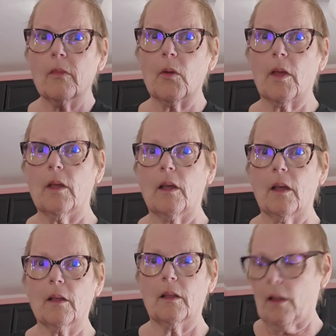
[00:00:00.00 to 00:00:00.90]
Okay.
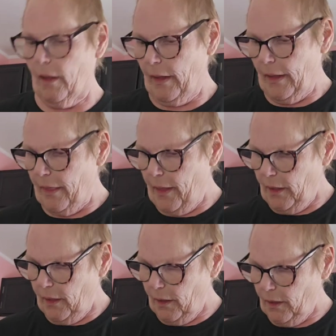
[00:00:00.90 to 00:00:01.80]

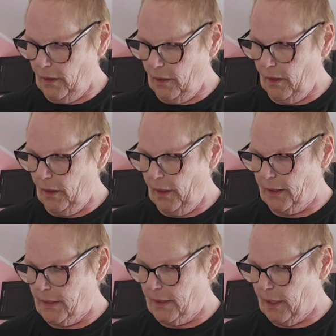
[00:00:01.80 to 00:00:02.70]
Then
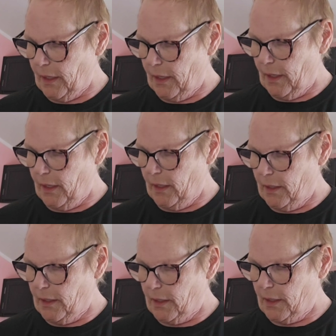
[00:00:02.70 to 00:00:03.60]
it
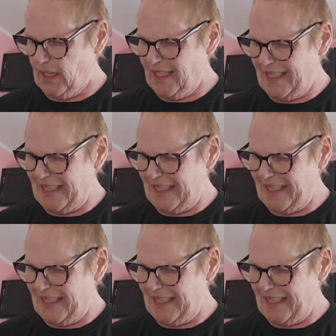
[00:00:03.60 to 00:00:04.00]
says